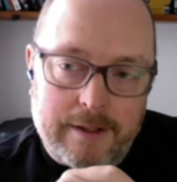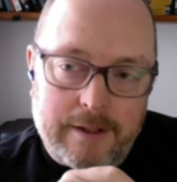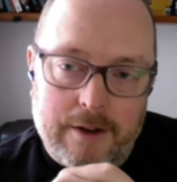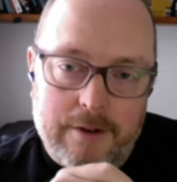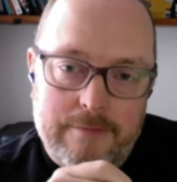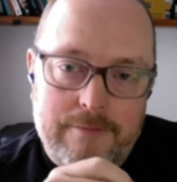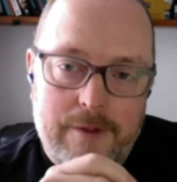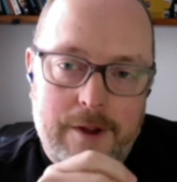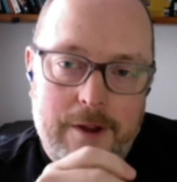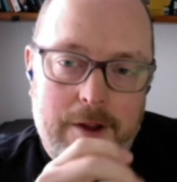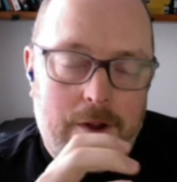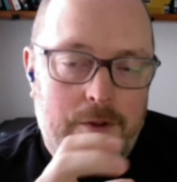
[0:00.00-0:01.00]
Have
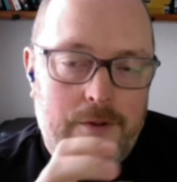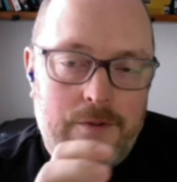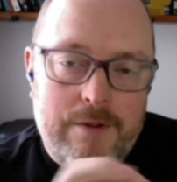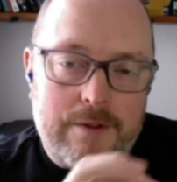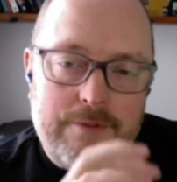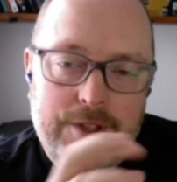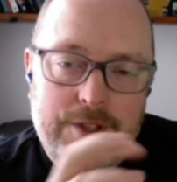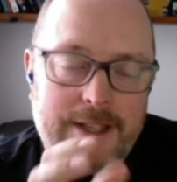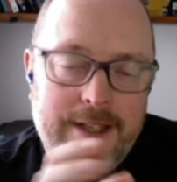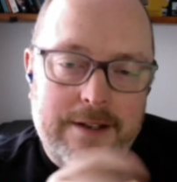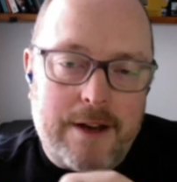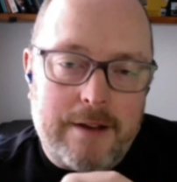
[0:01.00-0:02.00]
you
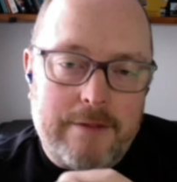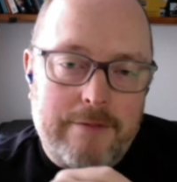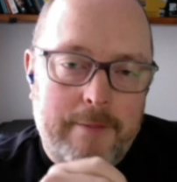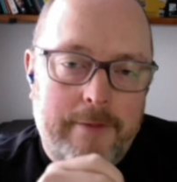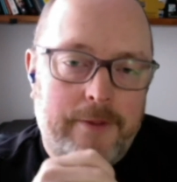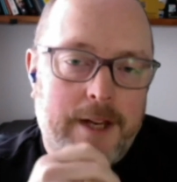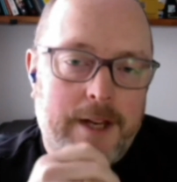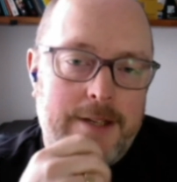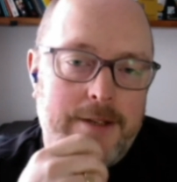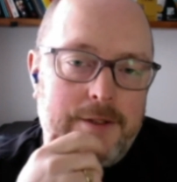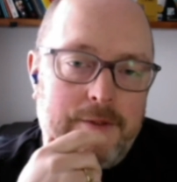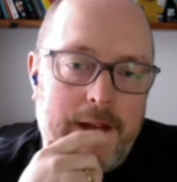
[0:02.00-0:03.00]
seen kind of the
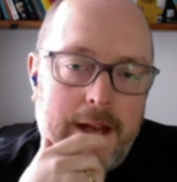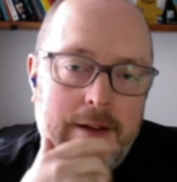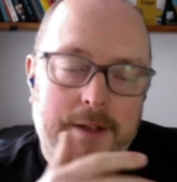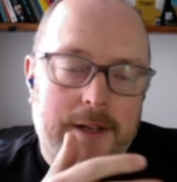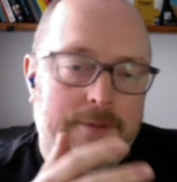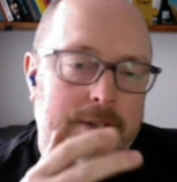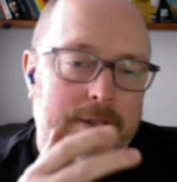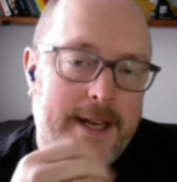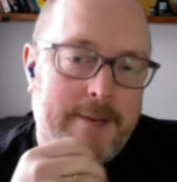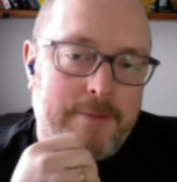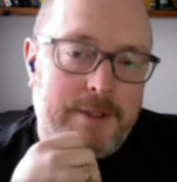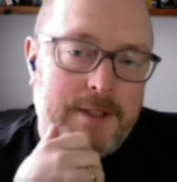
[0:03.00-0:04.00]
ramifications of that? Don't have to
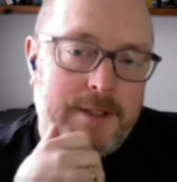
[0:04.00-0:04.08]
name